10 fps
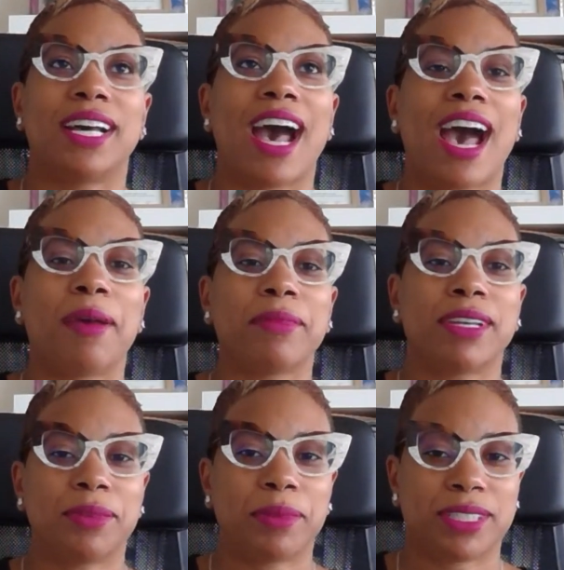I'm
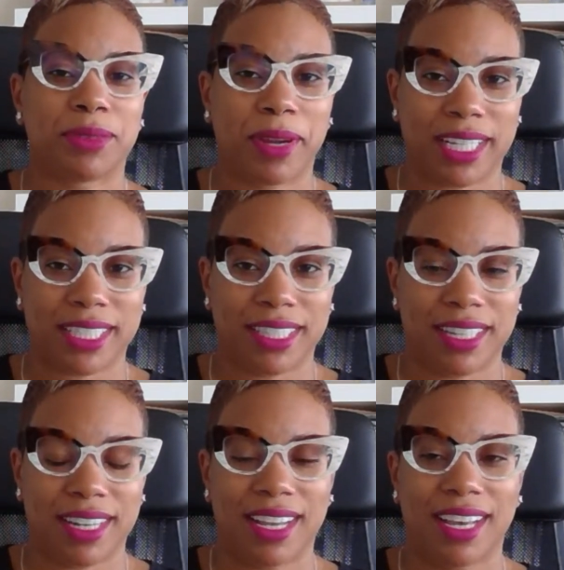good with
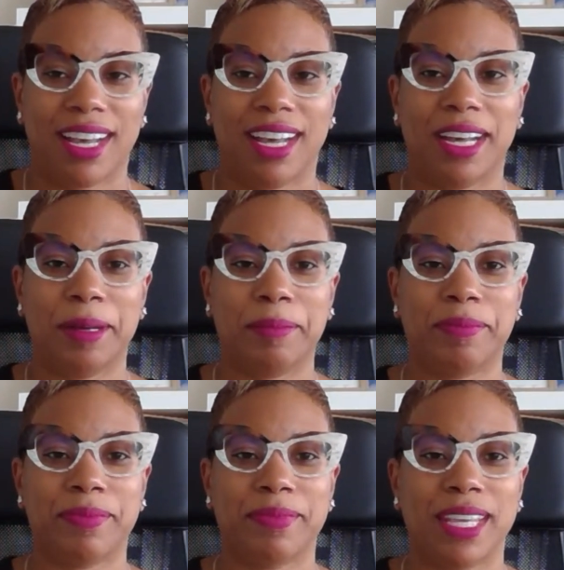direction.
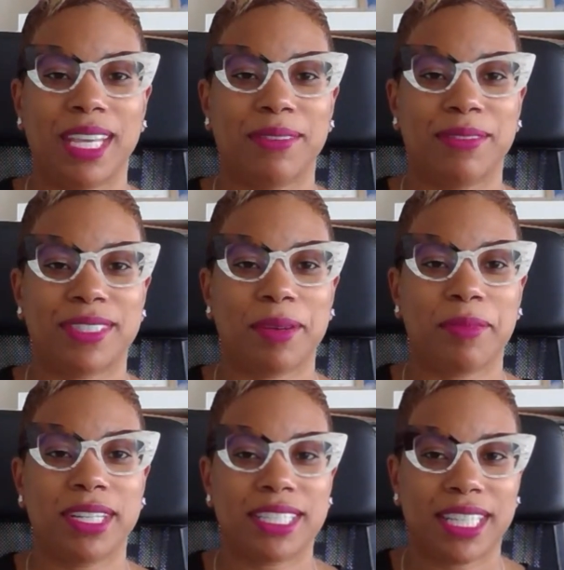If
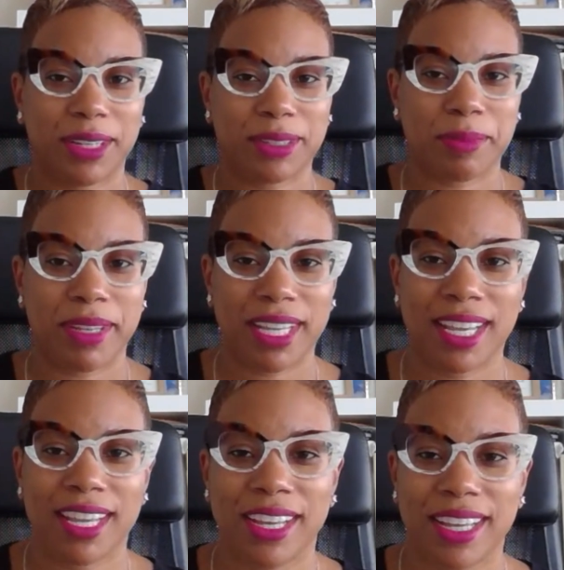someone tells
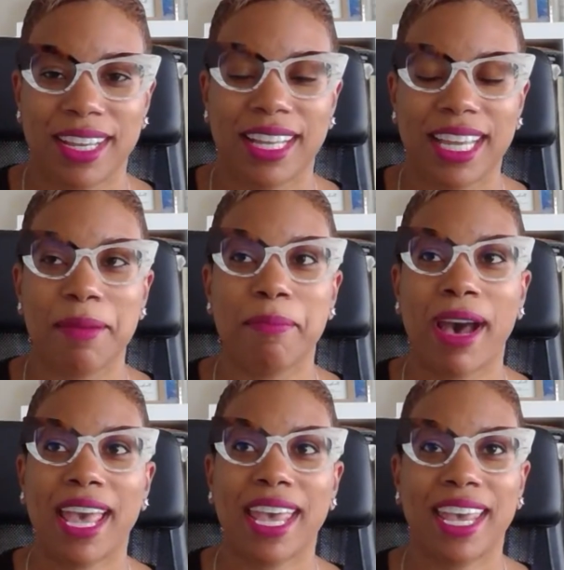me in
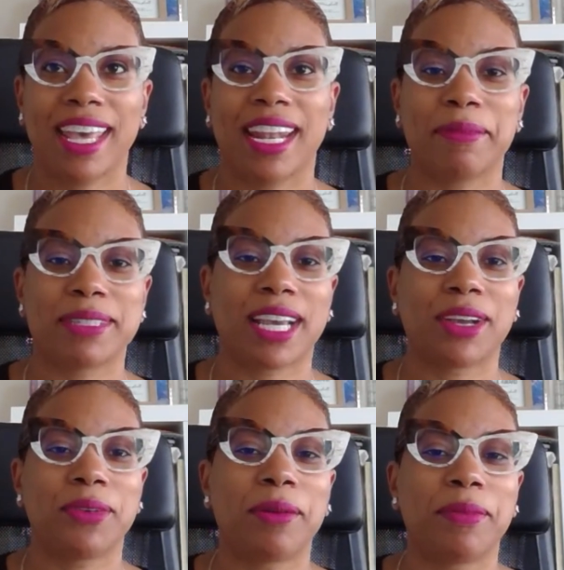my head, I was like,
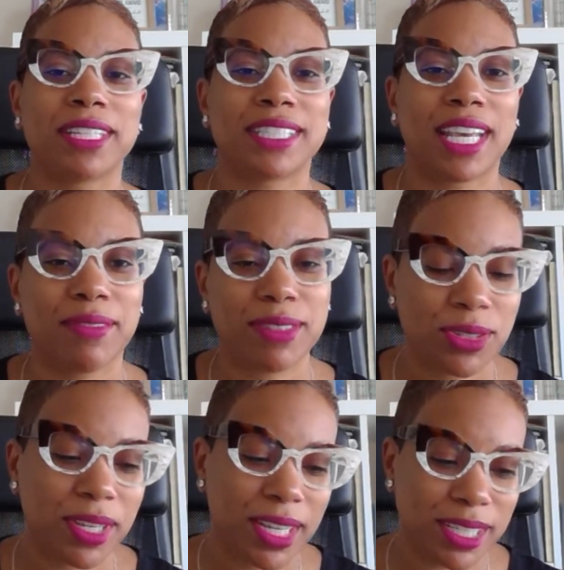oh, I want to save 2
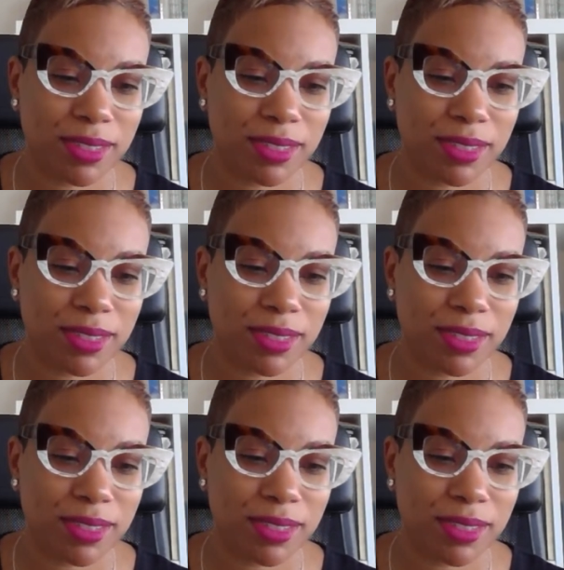years of